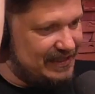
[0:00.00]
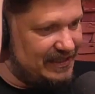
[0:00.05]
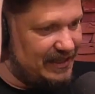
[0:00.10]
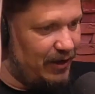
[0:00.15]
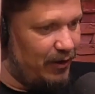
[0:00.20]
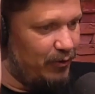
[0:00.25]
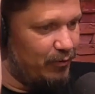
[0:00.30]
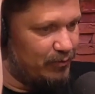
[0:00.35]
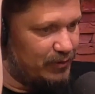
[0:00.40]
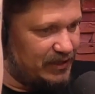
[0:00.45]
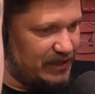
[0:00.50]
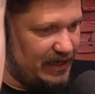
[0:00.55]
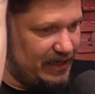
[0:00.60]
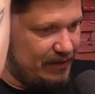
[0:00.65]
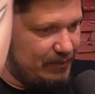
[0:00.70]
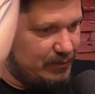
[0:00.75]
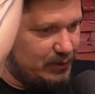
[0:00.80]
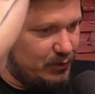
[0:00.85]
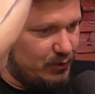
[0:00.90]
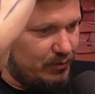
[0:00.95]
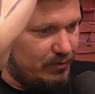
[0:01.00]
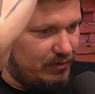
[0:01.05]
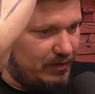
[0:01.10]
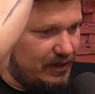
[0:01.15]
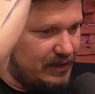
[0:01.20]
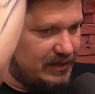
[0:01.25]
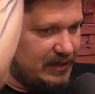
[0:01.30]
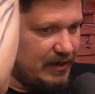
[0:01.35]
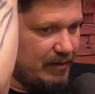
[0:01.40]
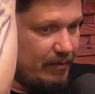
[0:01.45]
dome shape to it
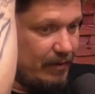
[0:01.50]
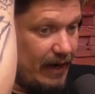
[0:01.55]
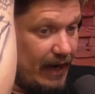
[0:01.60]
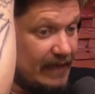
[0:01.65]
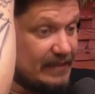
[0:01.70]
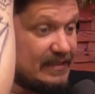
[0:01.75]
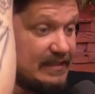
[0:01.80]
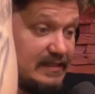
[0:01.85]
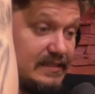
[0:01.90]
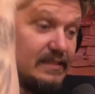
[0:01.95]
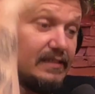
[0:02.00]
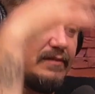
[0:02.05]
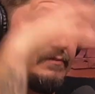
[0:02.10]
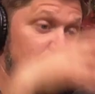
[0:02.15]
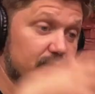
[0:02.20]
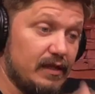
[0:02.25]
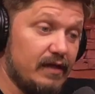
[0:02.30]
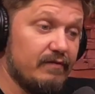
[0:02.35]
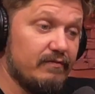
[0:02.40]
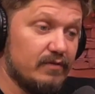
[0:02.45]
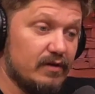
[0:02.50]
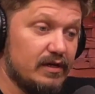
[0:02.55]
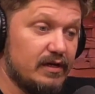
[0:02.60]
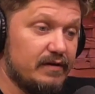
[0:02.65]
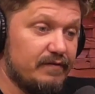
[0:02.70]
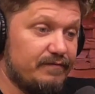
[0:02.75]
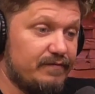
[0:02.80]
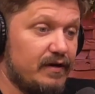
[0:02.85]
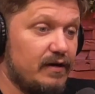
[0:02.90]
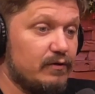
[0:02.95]
right there, but I seen some
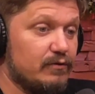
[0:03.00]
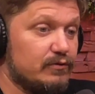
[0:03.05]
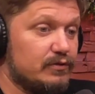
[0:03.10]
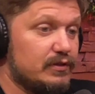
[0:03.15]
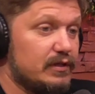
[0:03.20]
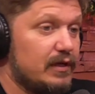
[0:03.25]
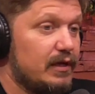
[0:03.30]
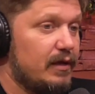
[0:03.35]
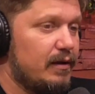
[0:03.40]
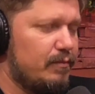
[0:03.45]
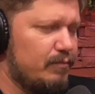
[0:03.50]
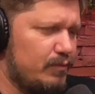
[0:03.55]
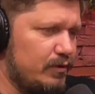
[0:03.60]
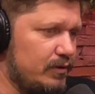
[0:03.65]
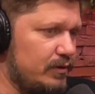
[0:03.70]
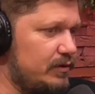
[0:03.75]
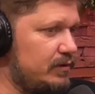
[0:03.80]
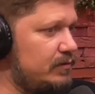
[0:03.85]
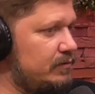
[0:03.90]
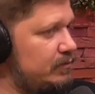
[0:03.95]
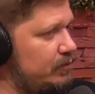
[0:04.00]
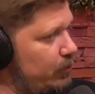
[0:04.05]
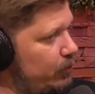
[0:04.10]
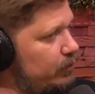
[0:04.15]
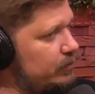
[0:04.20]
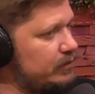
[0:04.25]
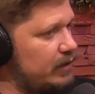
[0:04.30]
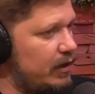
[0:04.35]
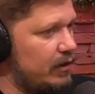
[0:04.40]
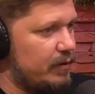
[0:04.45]
level-headed folks. Bro, you
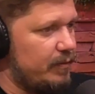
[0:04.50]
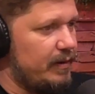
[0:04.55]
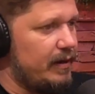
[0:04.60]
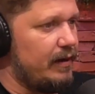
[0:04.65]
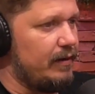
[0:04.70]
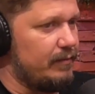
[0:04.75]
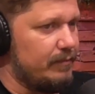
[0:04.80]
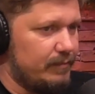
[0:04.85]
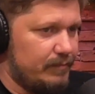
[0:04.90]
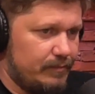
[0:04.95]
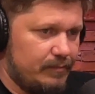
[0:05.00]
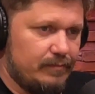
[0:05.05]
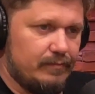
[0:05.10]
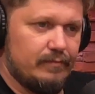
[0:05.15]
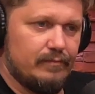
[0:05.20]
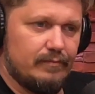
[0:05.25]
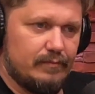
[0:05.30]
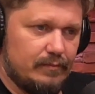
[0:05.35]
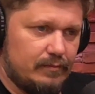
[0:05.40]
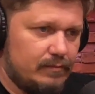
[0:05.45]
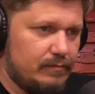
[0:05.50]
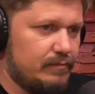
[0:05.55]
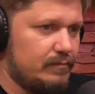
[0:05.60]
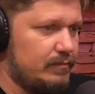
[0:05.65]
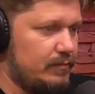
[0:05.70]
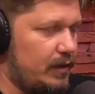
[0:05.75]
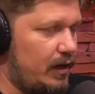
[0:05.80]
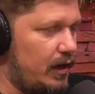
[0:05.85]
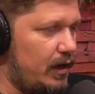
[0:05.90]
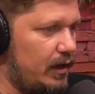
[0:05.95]
want to talk about
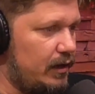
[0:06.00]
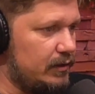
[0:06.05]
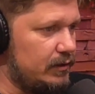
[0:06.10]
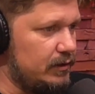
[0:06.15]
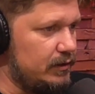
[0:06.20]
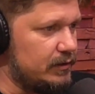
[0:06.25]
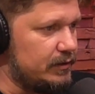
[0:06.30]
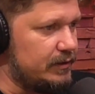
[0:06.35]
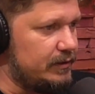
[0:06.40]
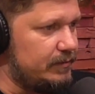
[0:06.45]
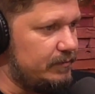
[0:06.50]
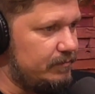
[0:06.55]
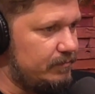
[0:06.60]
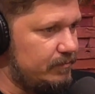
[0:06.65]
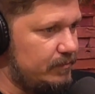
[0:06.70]
odd-looking